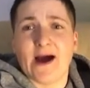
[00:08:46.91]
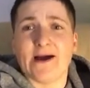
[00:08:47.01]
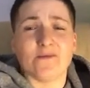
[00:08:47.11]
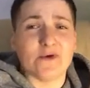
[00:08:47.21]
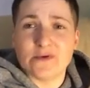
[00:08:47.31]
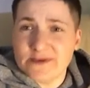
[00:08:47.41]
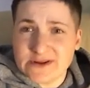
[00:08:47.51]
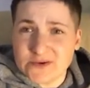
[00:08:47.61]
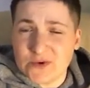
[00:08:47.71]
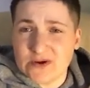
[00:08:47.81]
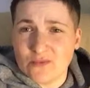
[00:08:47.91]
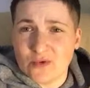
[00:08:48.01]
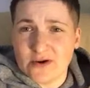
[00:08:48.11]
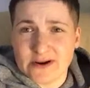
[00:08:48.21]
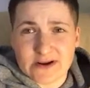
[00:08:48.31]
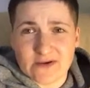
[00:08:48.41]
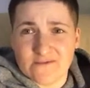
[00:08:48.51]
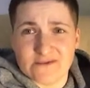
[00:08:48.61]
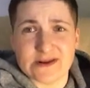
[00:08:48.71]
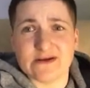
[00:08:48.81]
I will be doing more
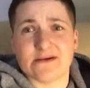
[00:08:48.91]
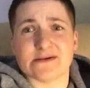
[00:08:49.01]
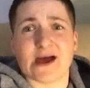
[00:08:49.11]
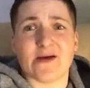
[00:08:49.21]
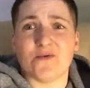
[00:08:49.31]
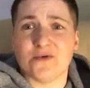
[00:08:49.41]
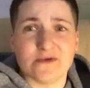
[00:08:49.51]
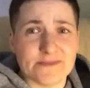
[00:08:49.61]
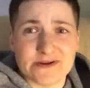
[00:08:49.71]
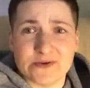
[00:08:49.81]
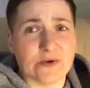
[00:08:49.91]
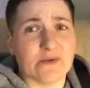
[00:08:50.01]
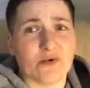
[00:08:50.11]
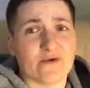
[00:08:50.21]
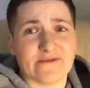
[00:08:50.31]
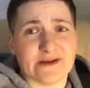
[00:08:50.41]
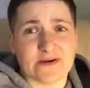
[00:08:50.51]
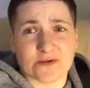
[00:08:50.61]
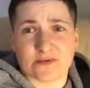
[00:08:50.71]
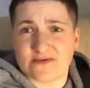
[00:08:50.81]
NICU videos. I will be doing more
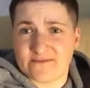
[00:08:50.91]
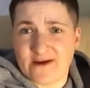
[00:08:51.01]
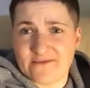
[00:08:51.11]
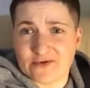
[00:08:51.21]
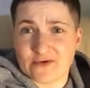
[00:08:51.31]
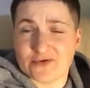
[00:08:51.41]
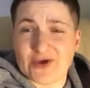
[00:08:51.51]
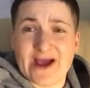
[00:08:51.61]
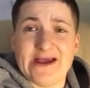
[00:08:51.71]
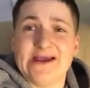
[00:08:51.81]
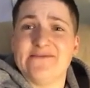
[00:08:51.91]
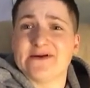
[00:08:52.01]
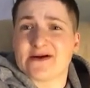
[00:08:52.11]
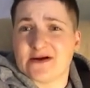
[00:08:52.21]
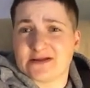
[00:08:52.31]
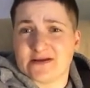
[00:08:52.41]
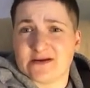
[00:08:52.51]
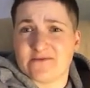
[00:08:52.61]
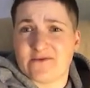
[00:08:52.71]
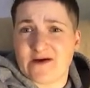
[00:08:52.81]
videos with the five-year-old. I even got
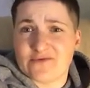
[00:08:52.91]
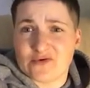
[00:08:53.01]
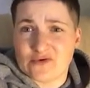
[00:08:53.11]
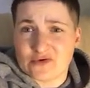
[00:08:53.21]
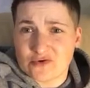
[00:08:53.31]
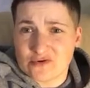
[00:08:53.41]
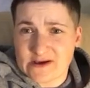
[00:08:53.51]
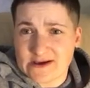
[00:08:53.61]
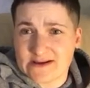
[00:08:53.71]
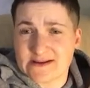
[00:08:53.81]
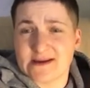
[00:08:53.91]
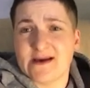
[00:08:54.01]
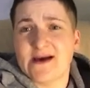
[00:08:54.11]
the five-year-old girl kit.